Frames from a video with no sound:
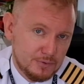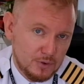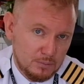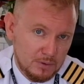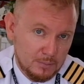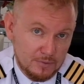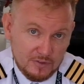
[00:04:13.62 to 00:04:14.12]

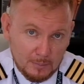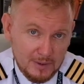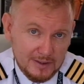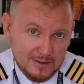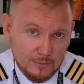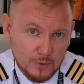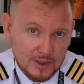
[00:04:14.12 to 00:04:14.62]
problem
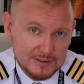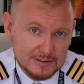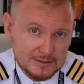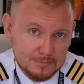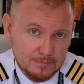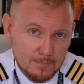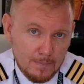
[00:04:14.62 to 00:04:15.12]
stability
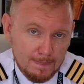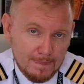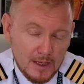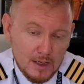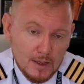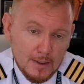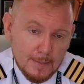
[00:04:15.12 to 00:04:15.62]
wise.
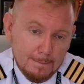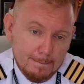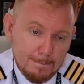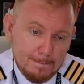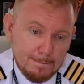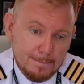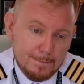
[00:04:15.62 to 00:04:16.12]

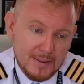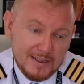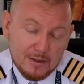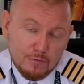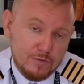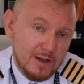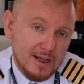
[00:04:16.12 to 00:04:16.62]
But
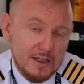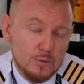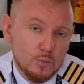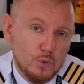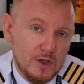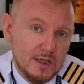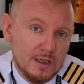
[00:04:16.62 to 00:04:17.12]
in a
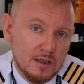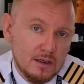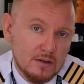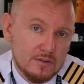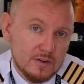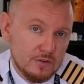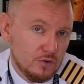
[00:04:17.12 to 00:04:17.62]
flying wing,
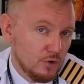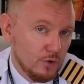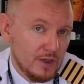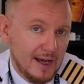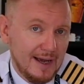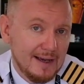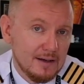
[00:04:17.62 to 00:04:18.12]
since you
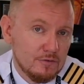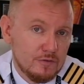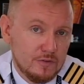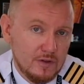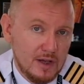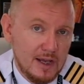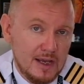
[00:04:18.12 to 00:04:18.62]
don't
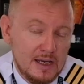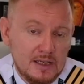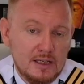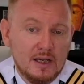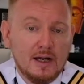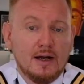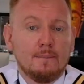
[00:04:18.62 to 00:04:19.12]
have
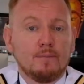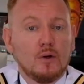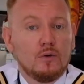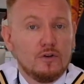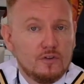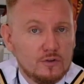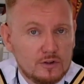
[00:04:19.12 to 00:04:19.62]
a um,
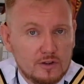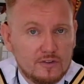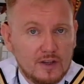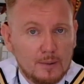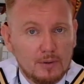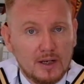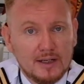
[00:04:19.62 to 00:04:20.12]
horizontal
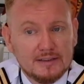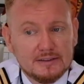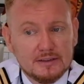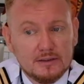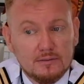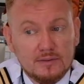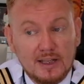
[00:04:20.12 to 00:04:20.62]

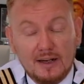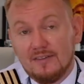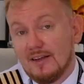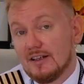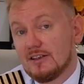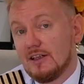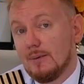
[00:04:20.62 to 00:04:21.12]
stabilizer, that is
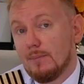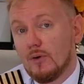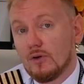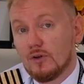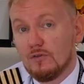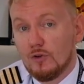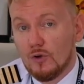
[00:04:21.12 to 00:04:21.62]
actually
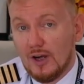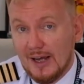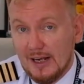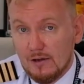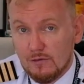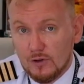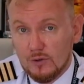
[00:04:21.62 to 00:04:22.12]
part of your
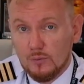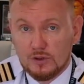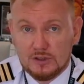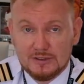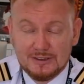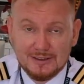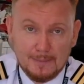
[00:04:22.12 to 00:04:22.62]
elevon,
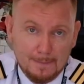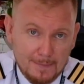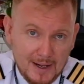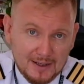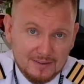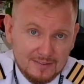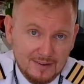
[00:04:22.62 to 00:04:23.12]
which is at the
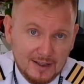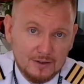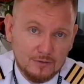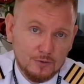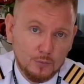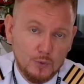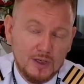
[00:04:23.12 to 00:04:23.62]
back side
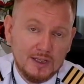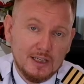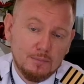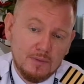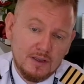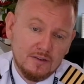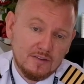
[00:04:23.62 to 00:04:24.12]
of the wing.
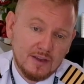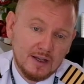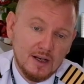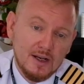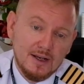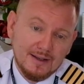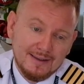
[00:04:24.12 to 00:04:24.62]
It means that
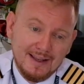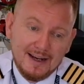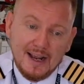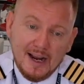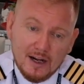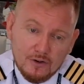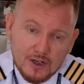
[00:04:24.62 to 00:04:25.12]
that
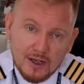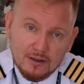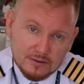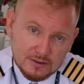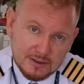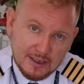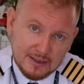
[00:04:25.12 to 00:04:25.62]
area
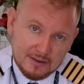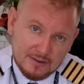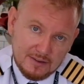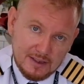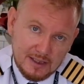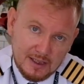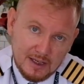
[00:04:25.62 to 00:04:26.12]
that
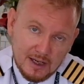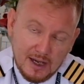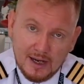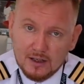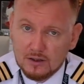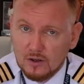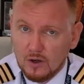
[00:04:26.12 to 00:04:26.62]
the
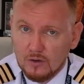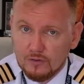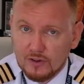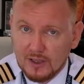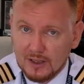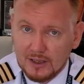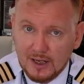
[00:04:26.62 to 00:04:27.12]

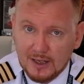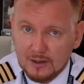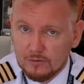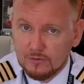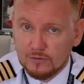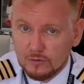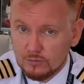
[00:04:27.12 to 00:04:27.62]
aircraft can kind of,